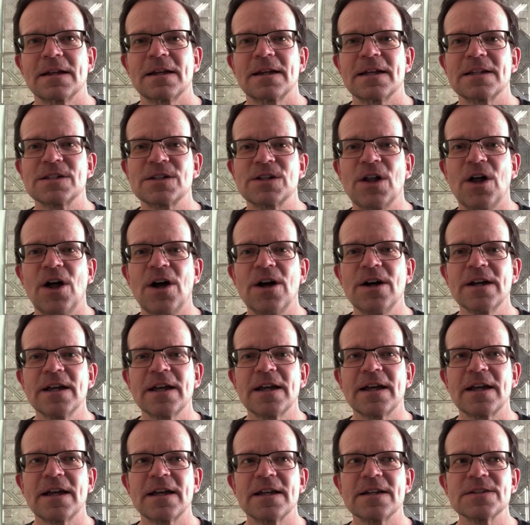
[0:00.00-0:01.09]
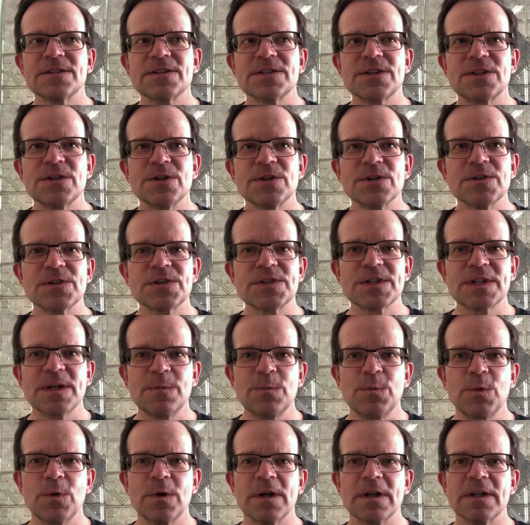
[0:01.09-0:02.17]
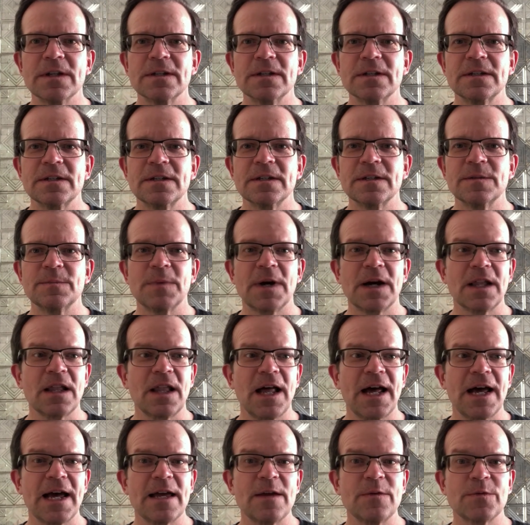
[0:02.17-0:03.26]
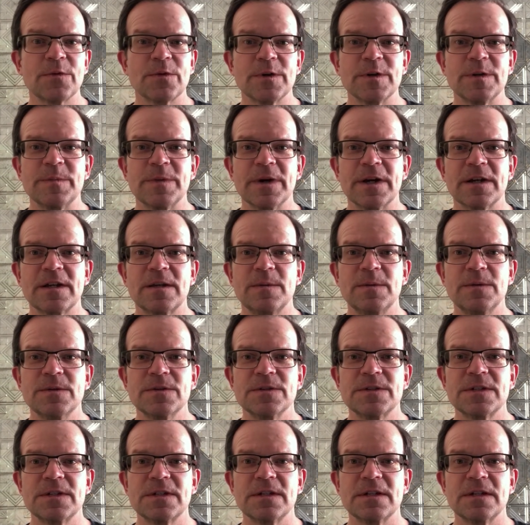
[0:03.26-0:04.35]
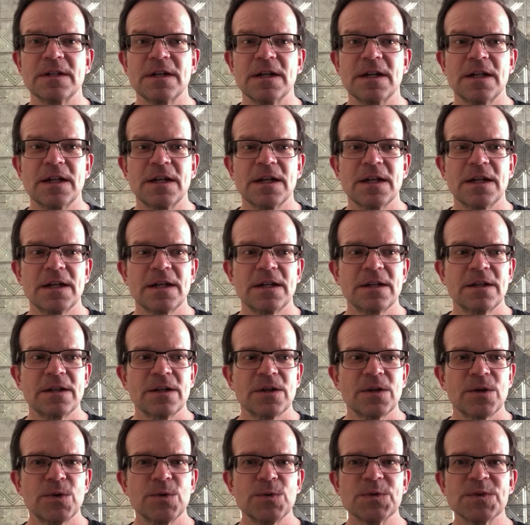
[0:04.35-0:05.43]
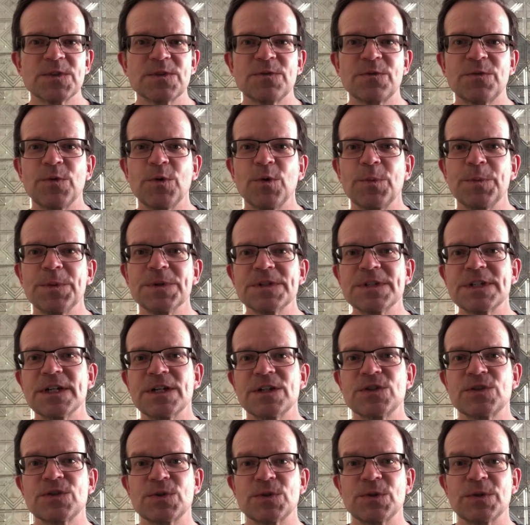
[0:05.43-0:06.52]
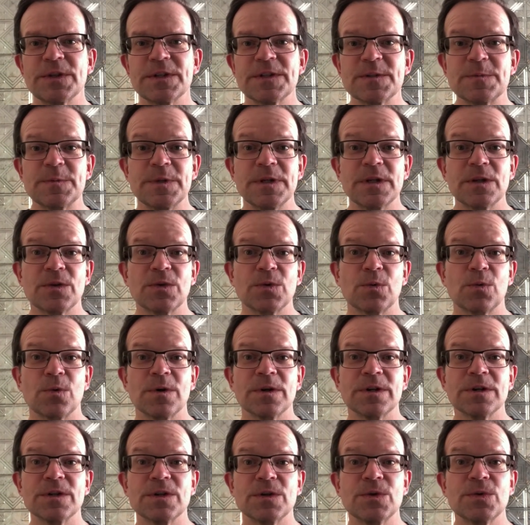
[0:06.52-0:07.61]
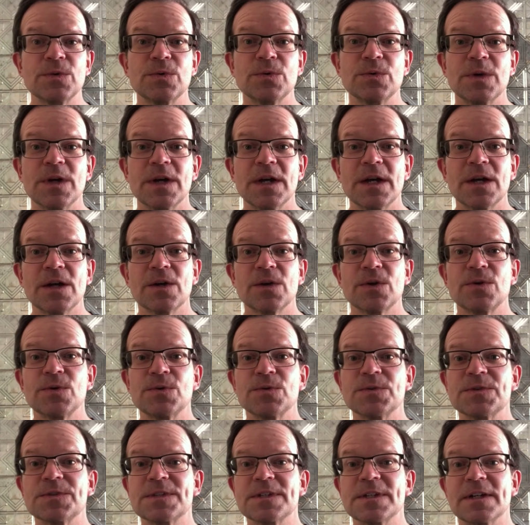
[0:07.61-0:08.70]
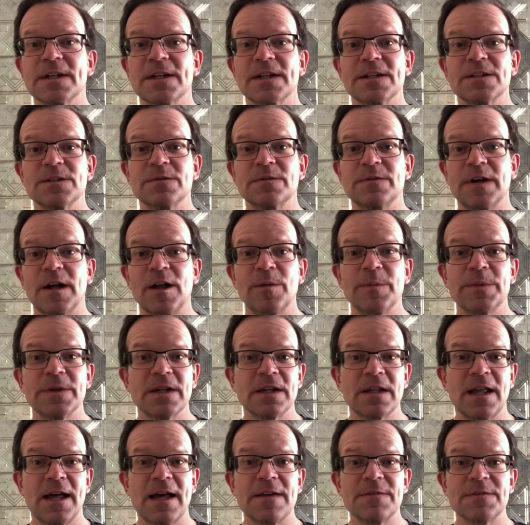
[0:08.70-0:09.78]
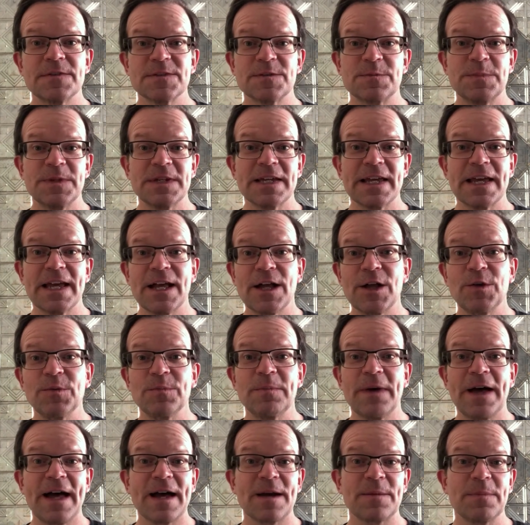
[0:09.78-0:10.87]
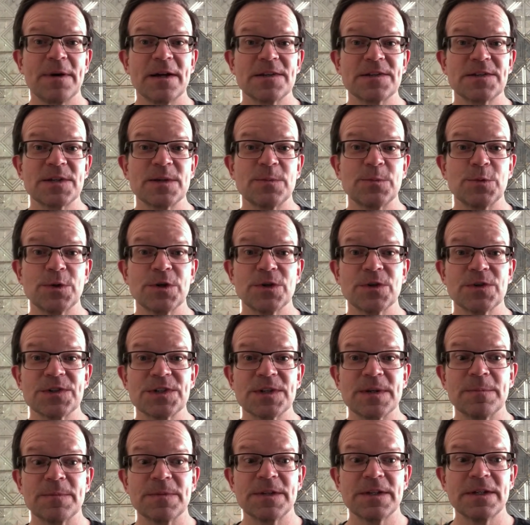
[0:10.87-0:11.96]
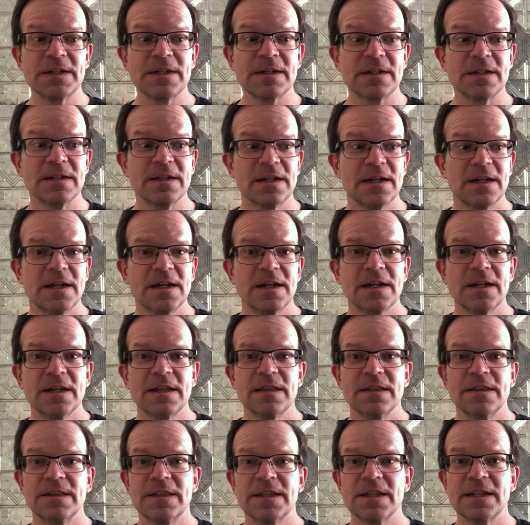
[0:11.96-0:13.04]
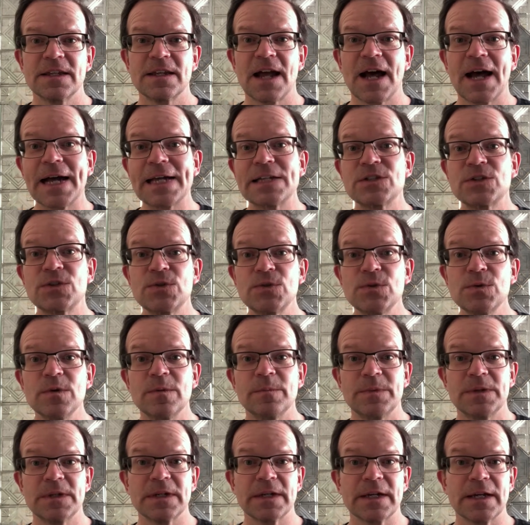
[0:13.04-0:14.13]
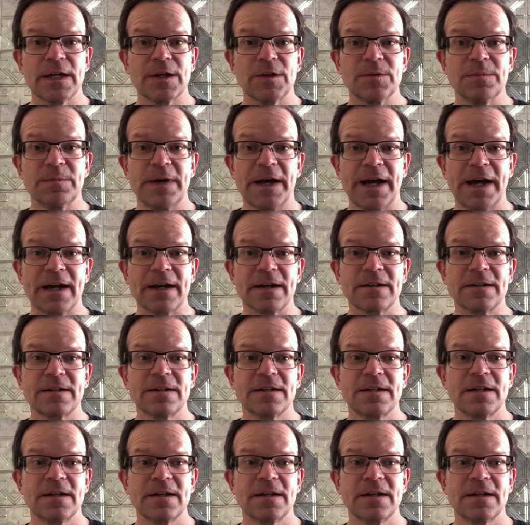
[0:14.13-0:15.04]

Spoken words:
As long as there's someone in my life or in my community whose full potential is being thwarted, whose development in life is being held back by someone or something, then I too am being held back.